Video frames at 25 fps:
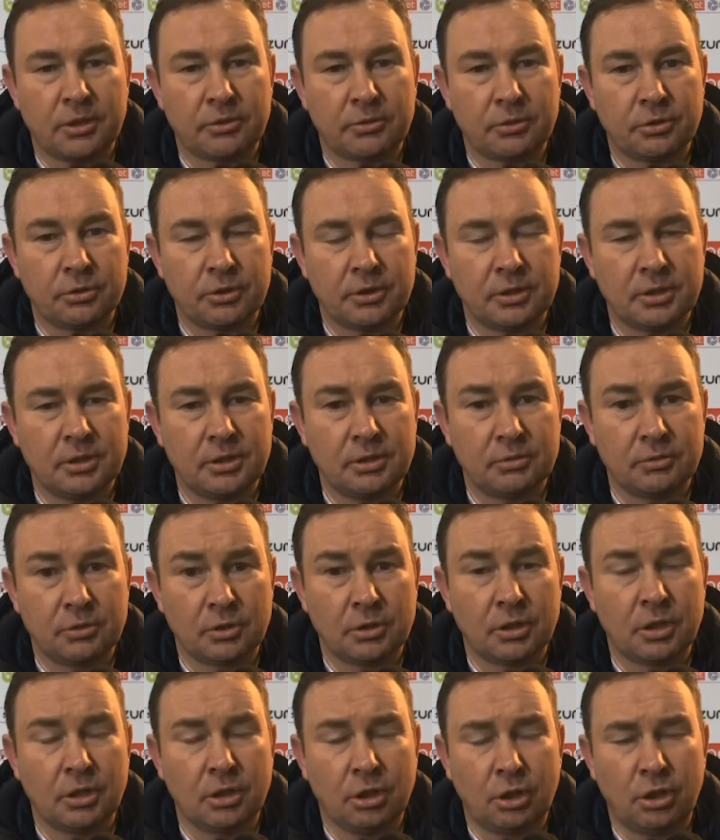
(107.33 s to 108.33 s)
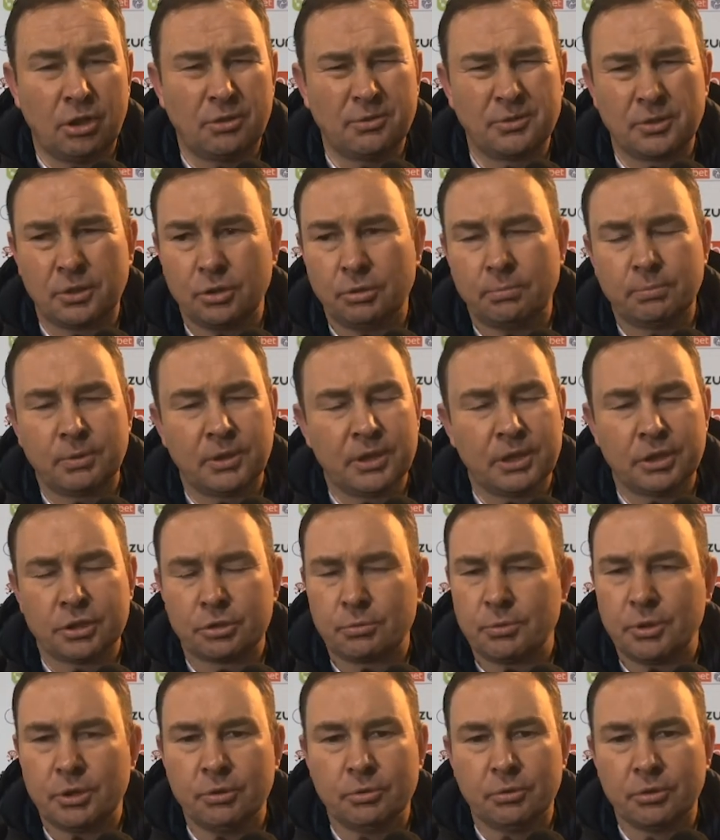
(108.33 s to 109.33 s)
I thought that you've got a lot of good
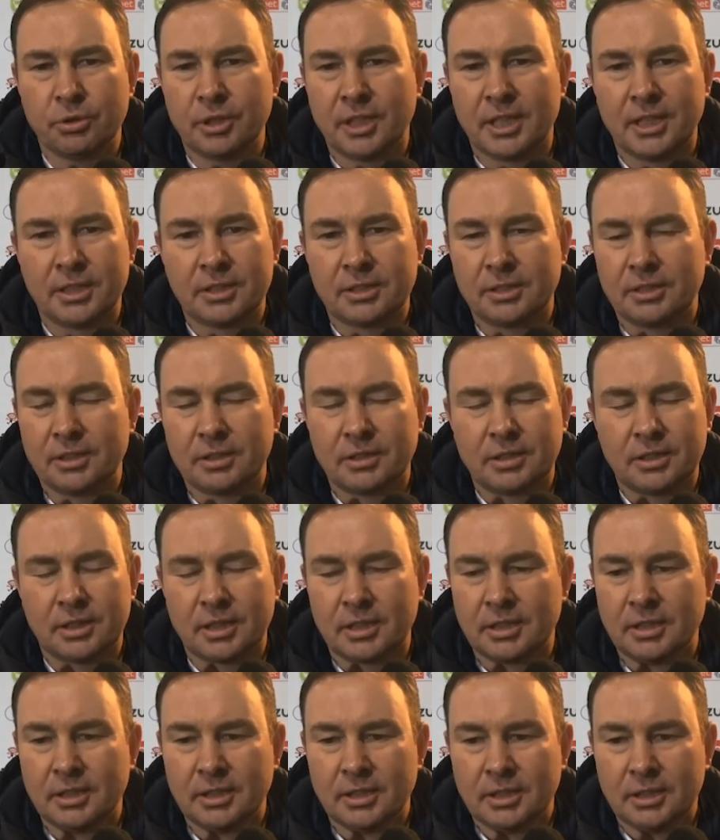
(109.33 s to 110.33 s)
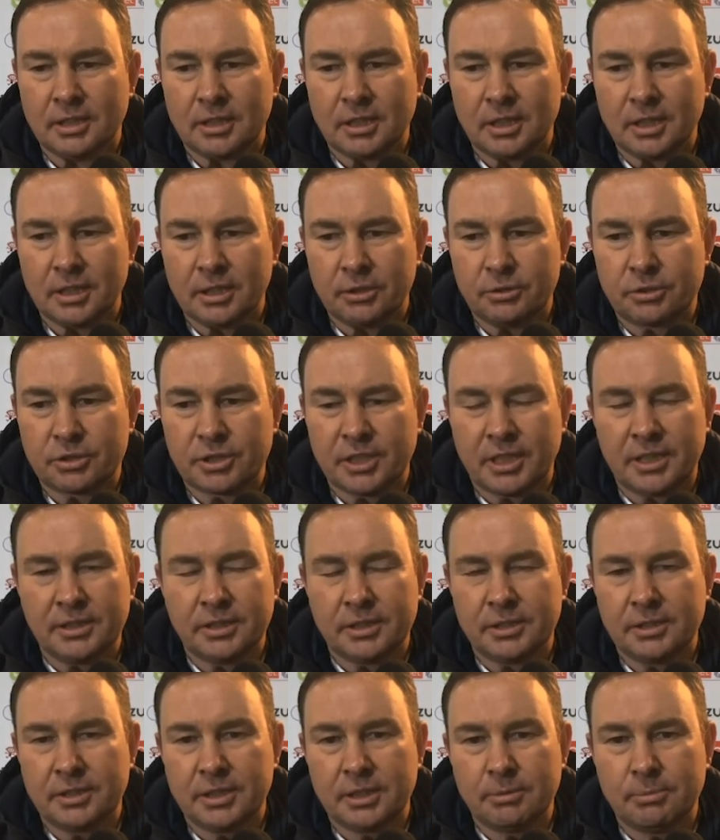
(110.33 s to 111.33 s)
players, we know that. They're an
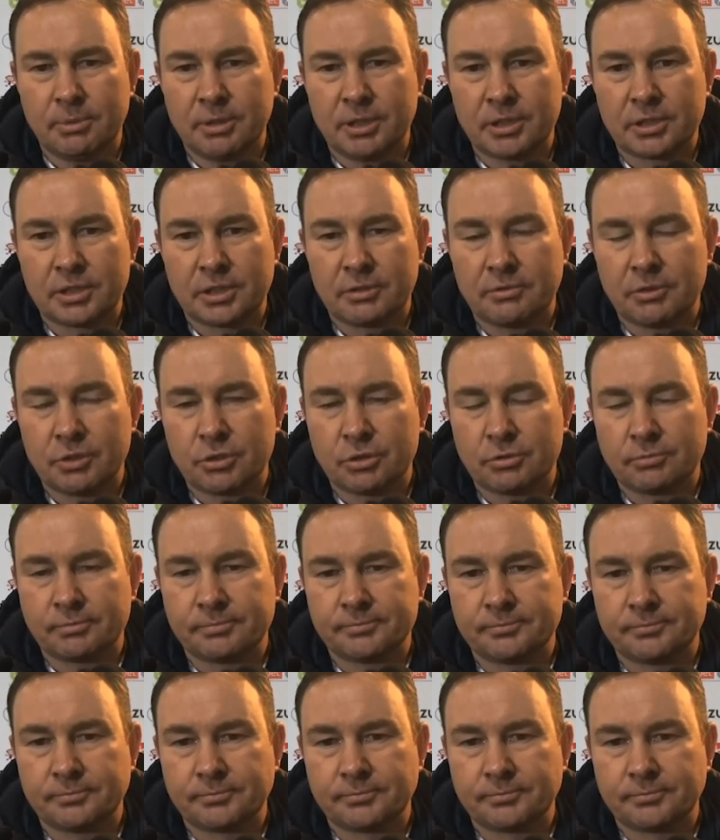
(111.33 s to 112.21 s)
outstanding team in this division.